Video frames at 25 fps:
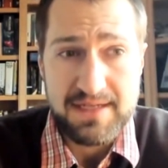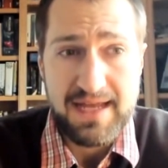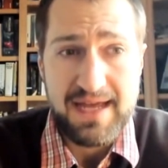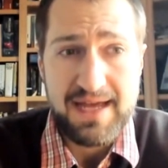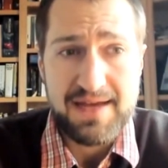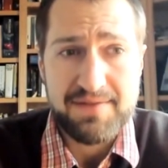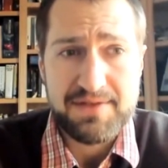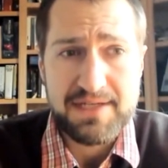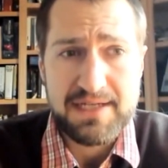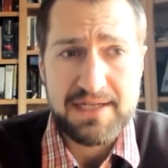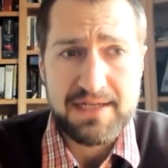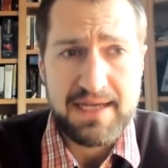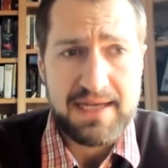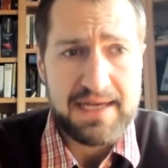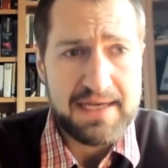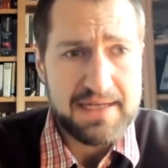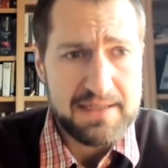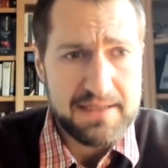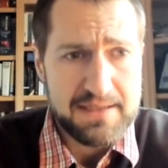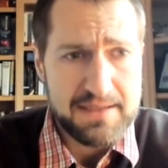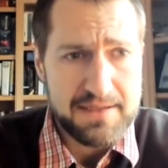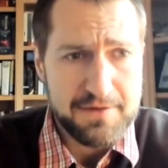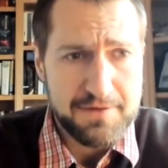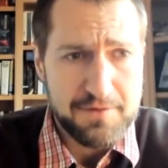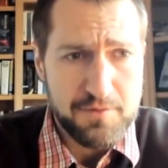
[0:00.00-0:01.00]
and having an
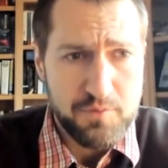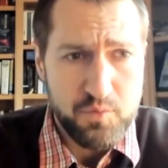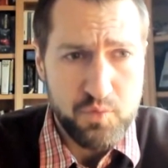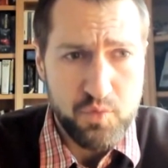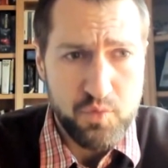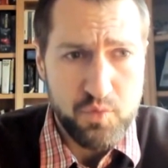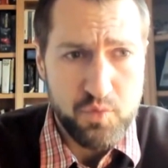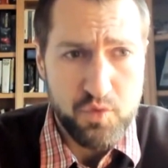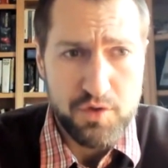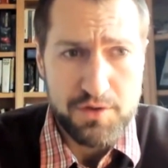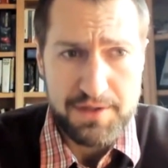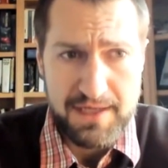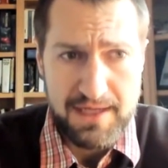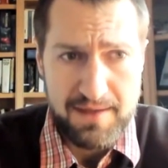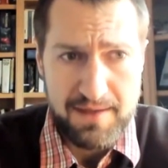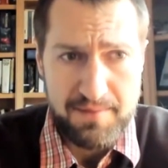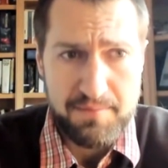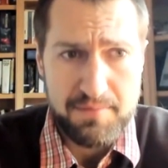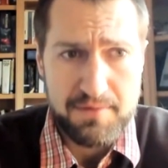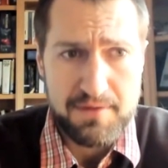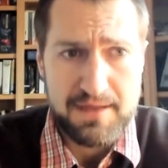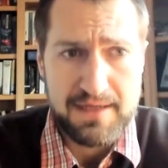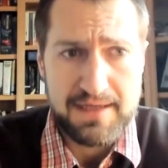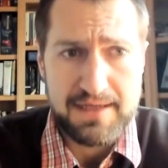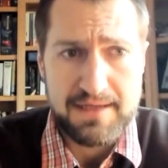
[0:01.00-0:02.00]
analytical war
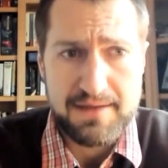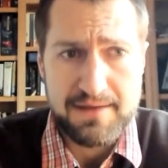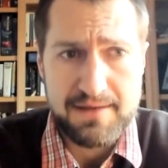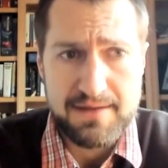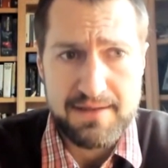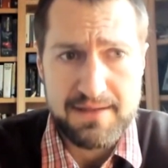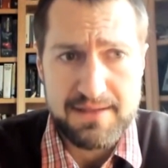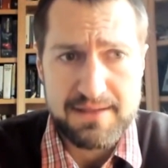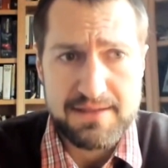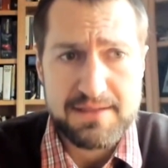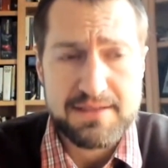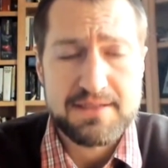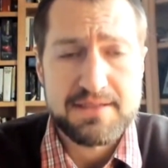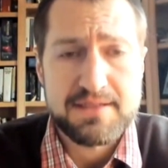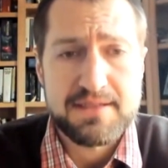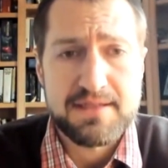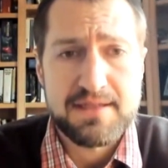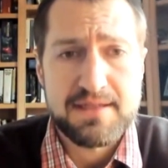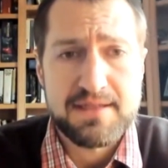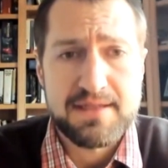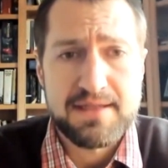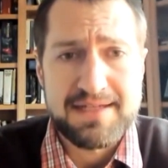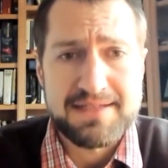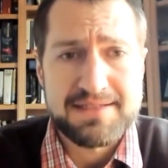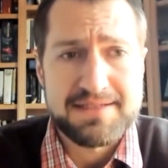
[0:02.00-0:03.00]
game like this
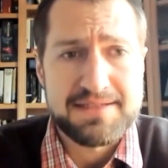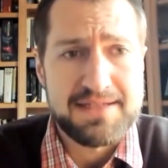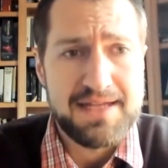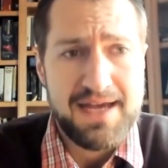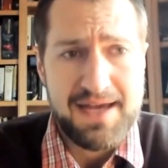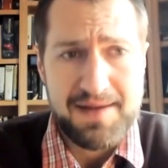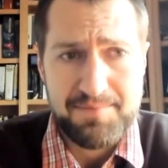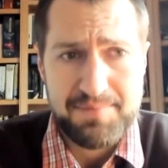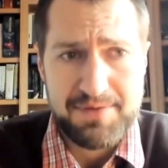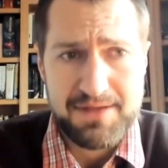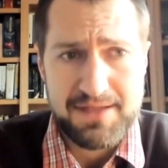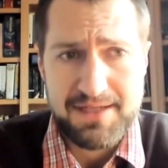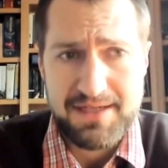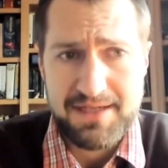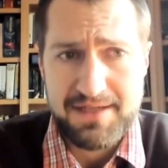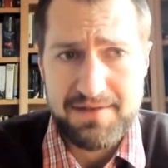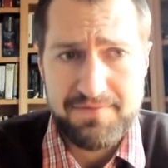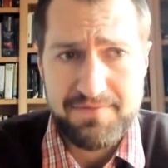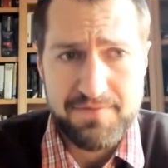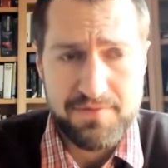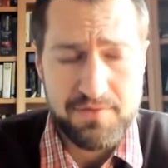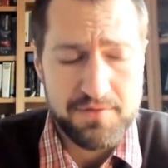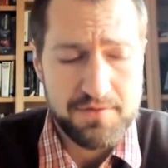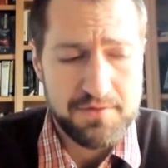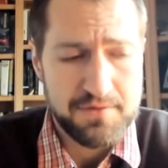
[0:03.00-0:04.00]
that's not
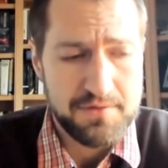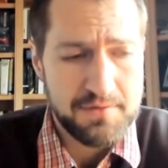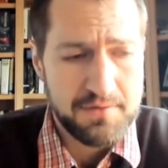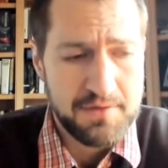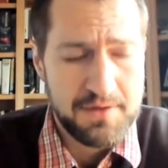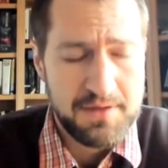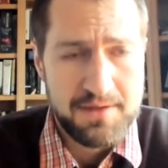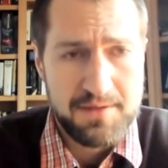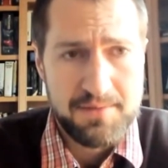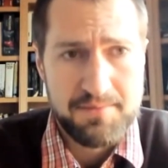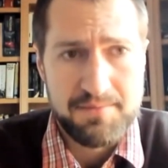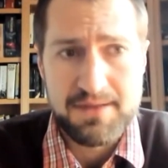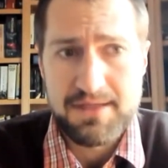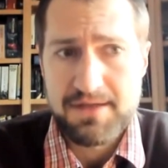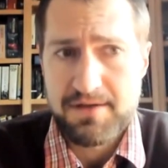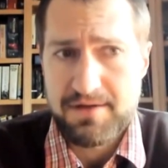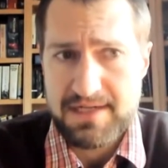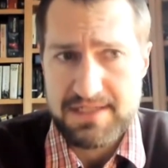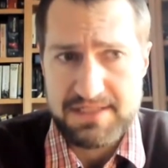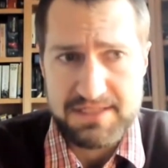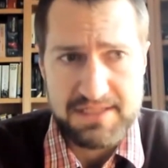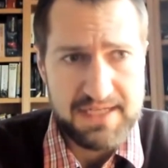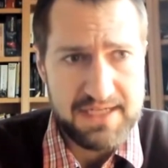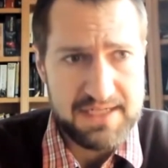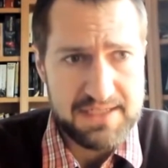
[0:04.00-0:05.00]
played for player
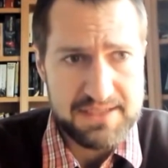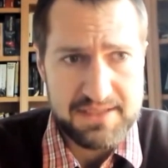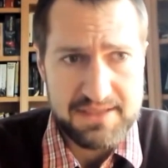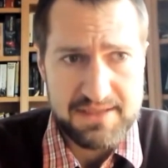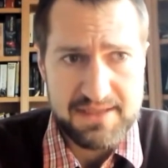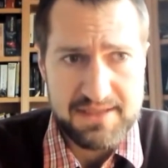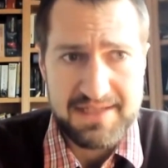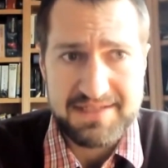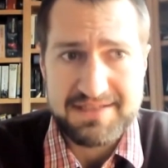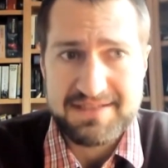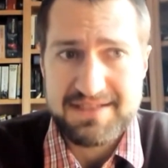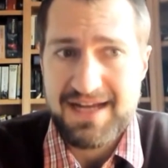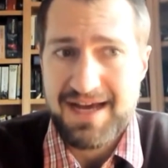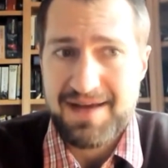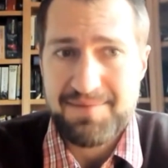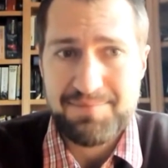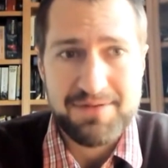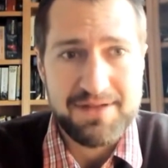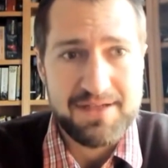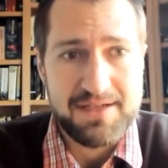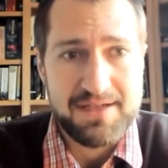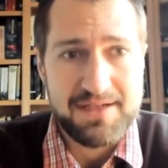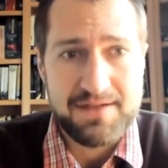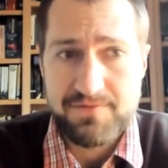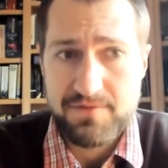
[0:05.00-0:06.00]
education, that's not
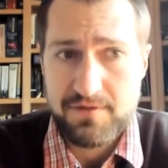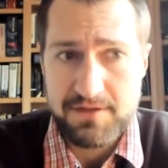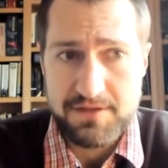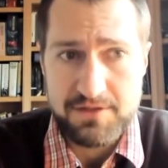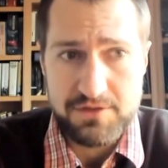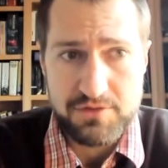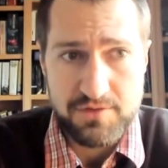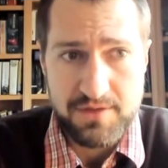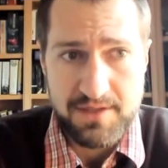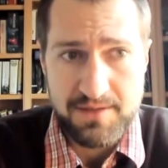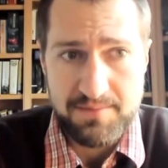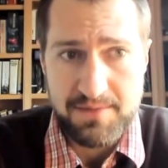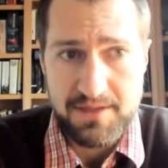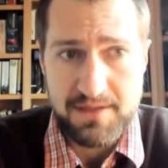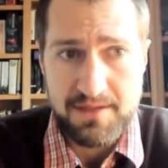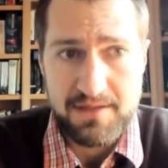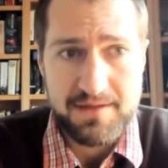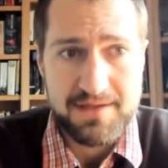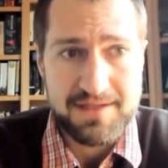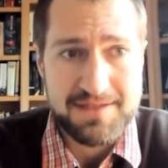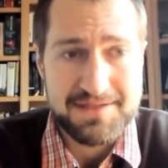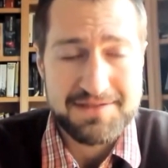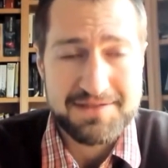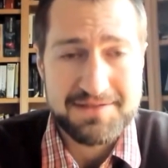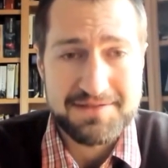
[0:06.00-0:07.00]
played for an enjoyment,
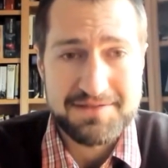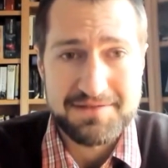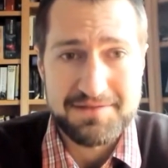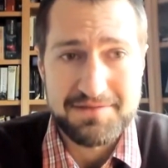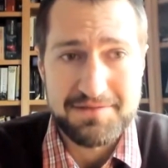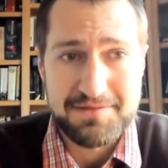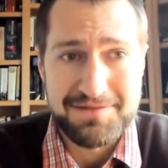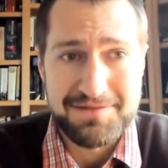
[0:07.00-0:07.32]
that's